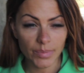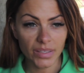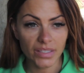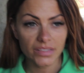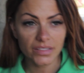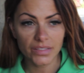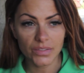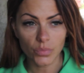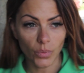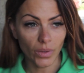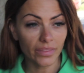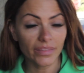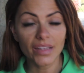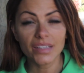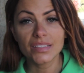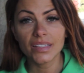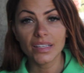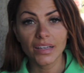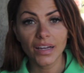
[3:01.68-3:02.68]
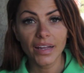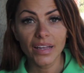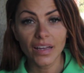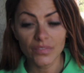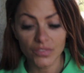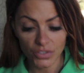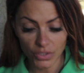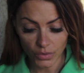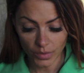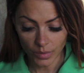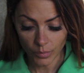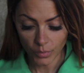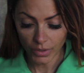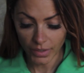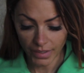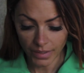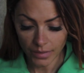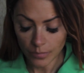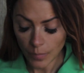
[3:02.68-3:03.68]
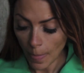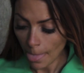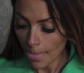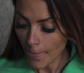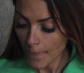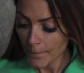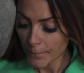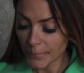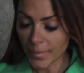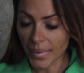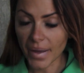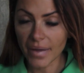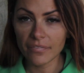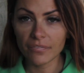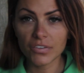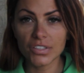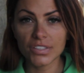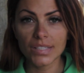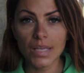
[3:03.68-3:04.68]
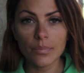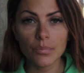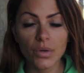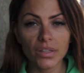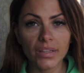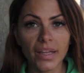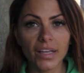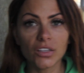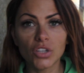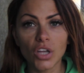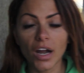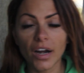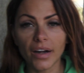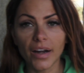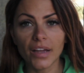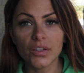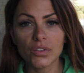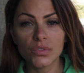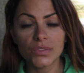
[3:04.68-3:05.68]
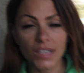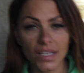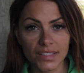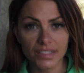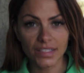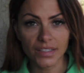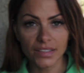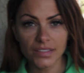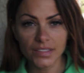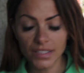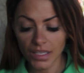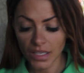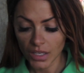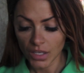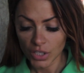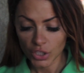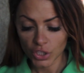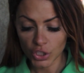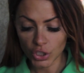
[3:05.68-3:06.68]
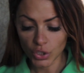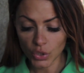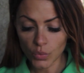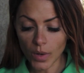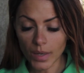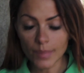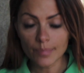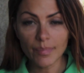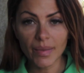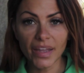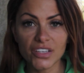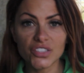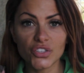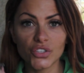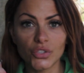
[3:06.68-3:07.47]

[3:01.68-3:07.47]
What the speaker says: because it's one less thing I have to do in the morning. But for someone like Laura who doesn't, you want to make sure